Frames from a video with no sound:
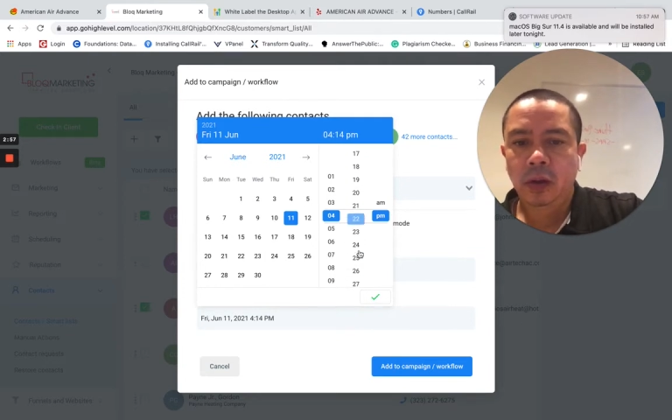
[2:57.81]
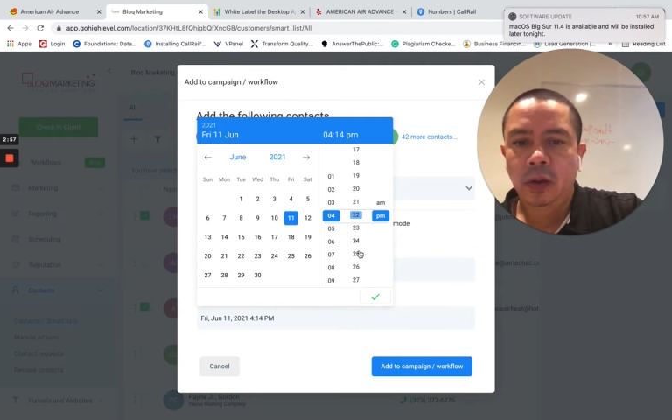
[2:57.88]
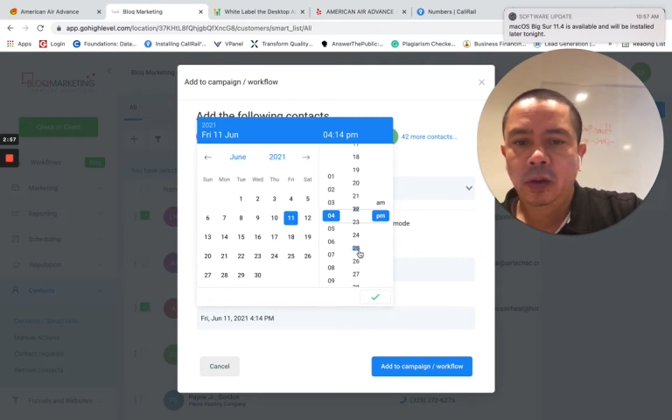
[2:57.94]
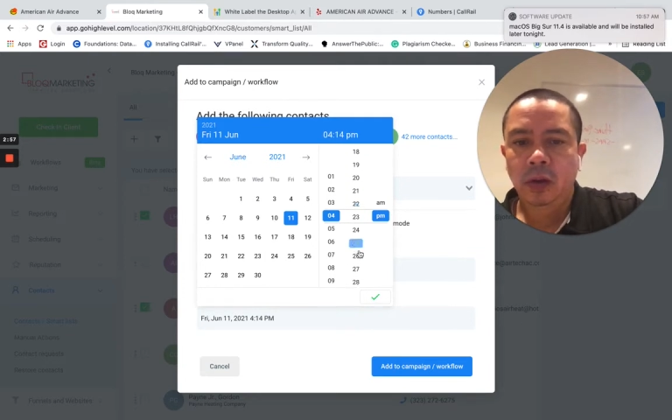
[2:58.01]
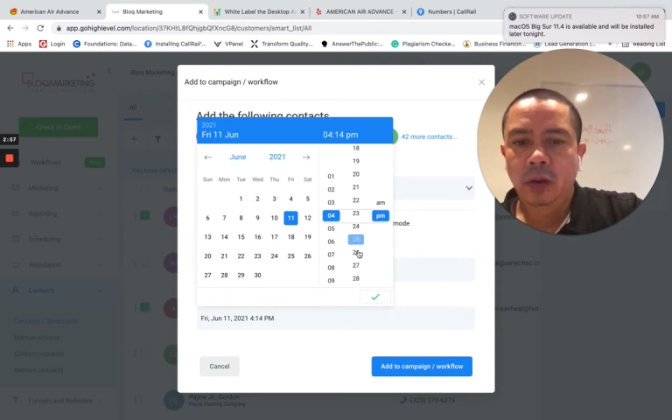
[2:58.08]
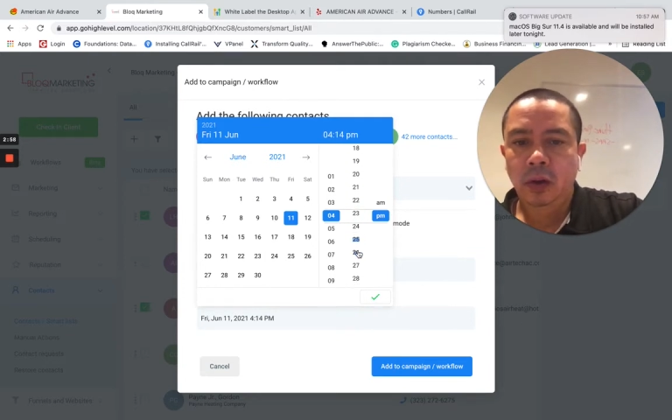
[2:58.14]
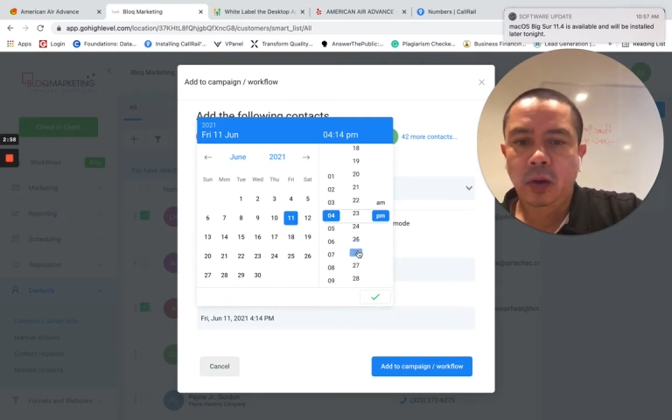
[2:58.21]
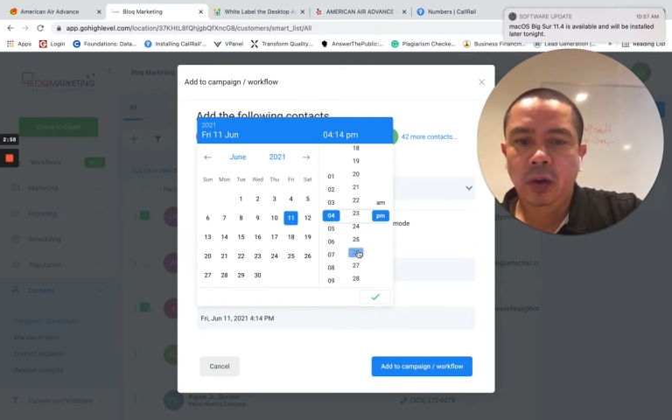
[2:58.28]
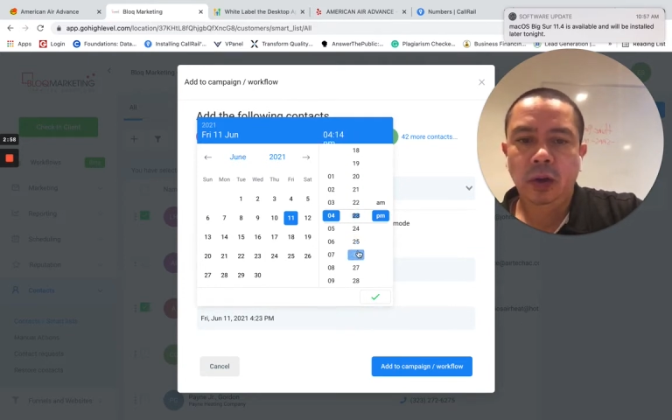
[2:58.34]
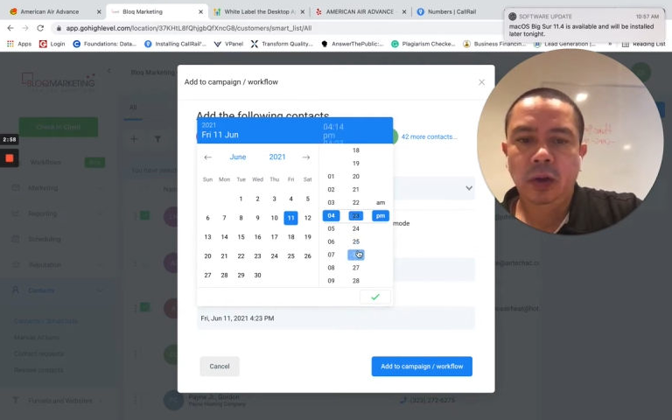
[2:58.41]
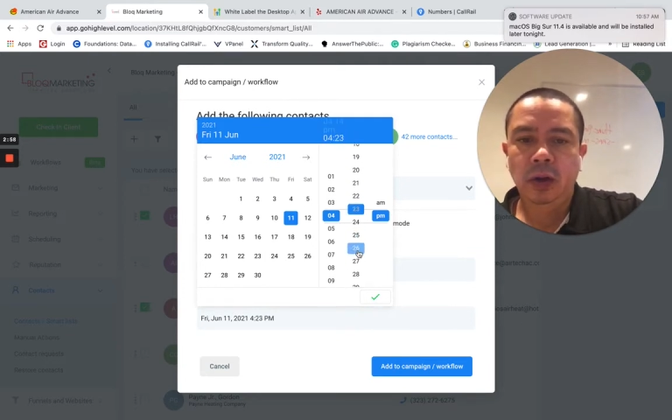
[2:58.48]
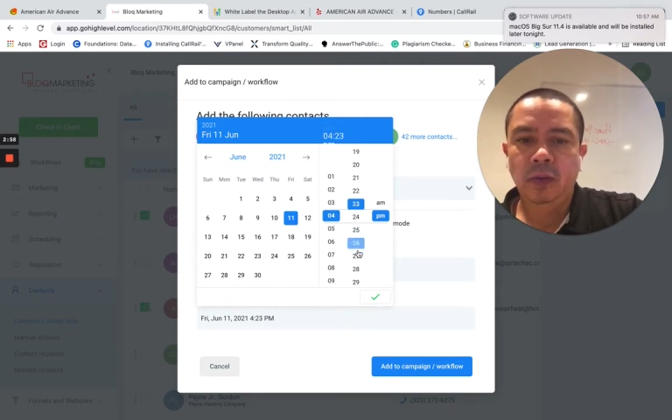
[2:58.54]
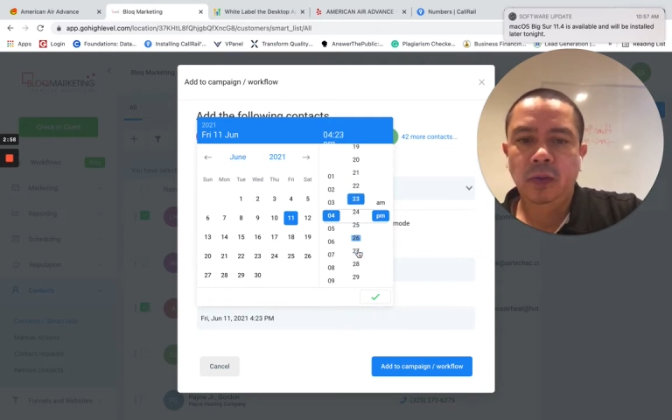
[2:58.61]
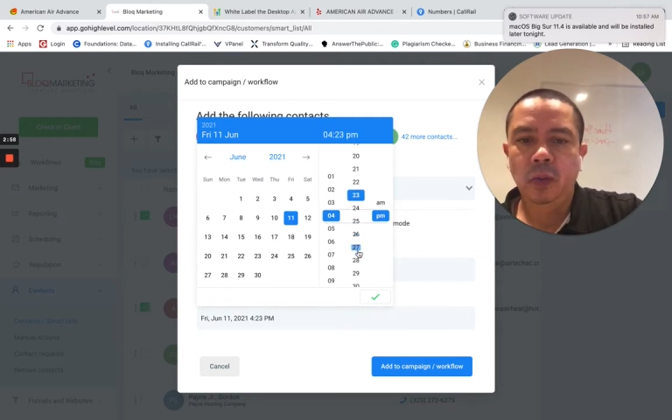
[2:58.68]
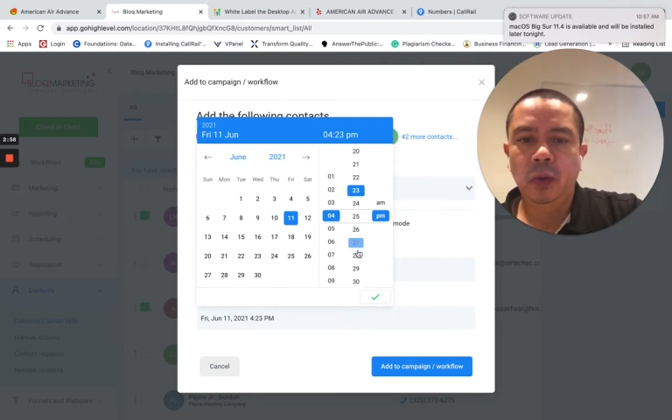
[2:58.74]
or
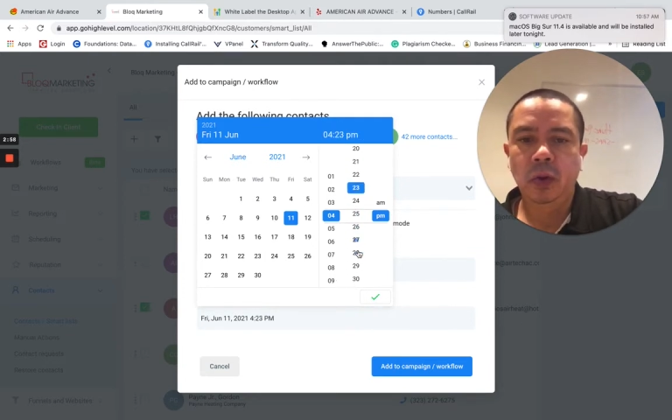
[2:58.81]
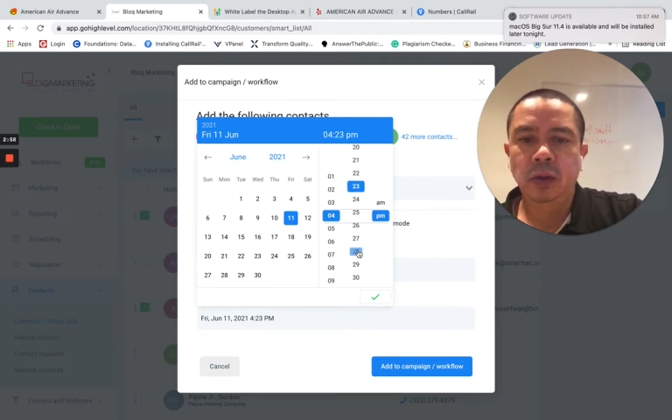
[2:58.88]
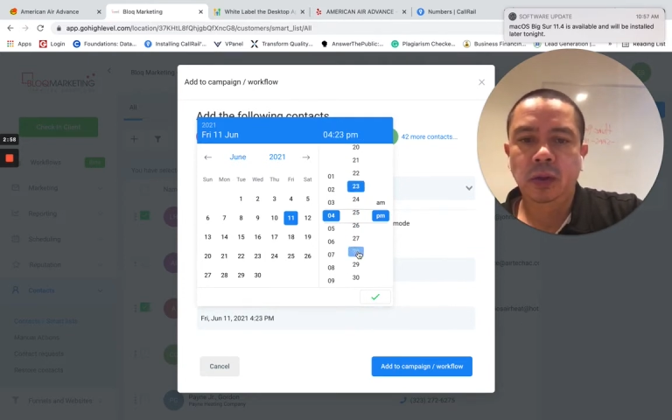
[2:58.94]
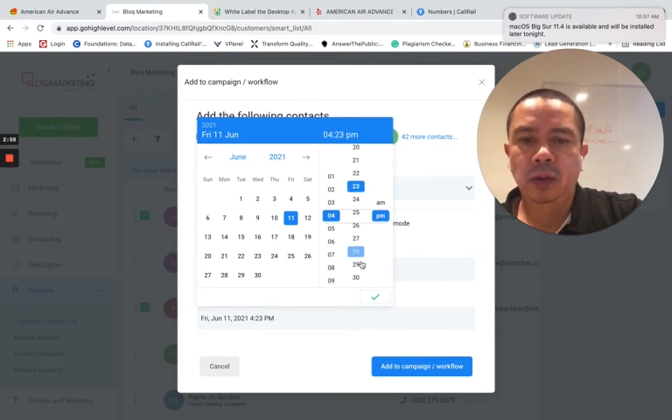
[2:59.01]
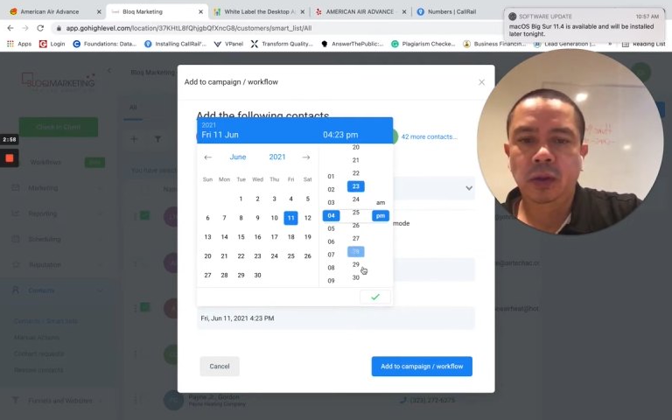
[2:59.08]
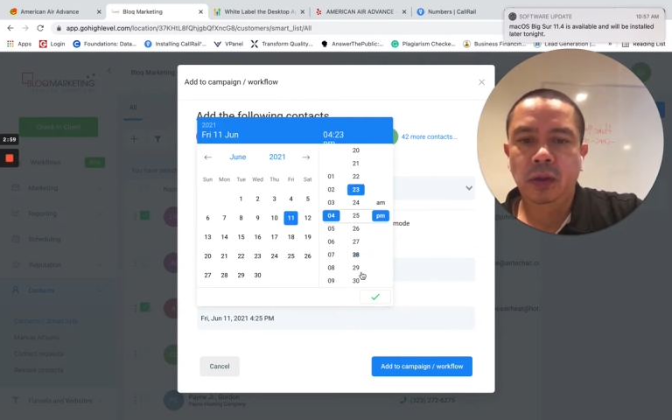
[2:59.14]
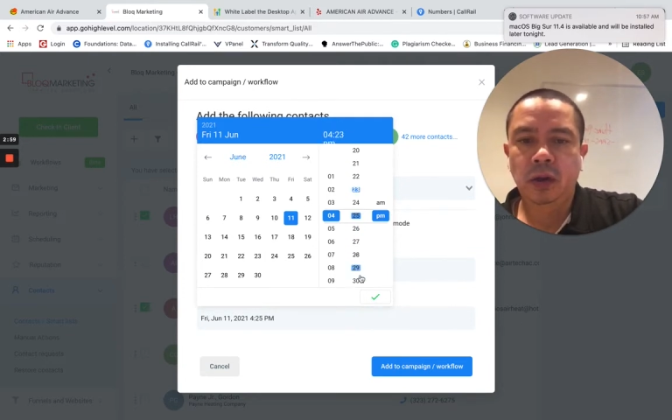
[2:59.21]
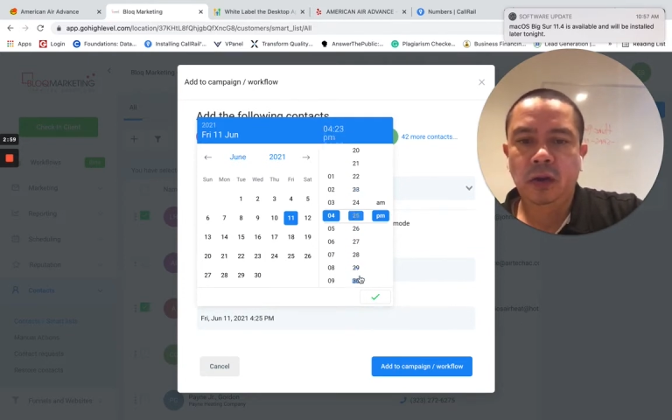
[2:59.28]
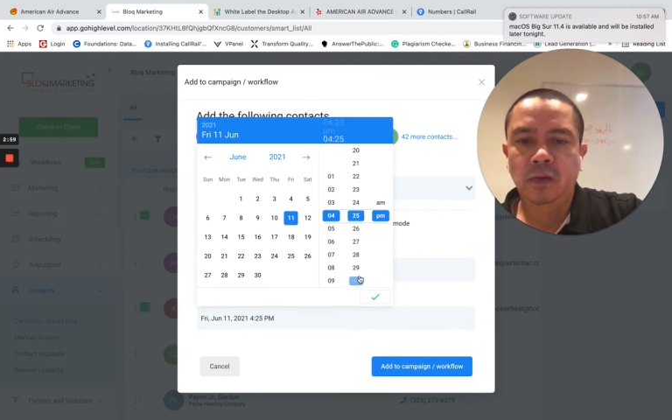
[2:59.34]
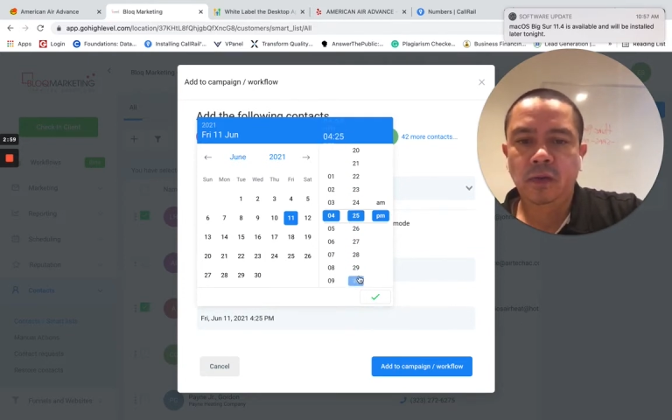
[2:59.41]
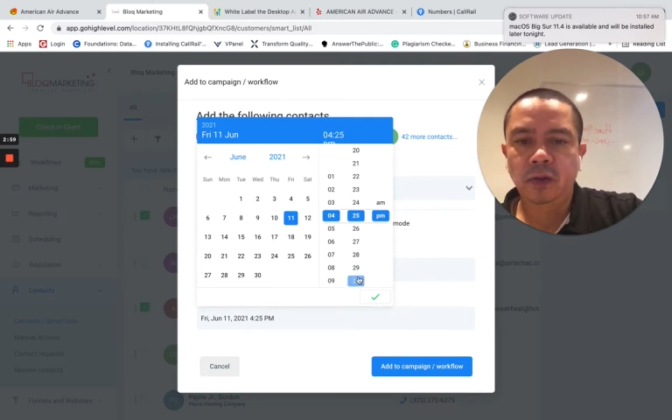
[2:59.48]
everyone is at the office,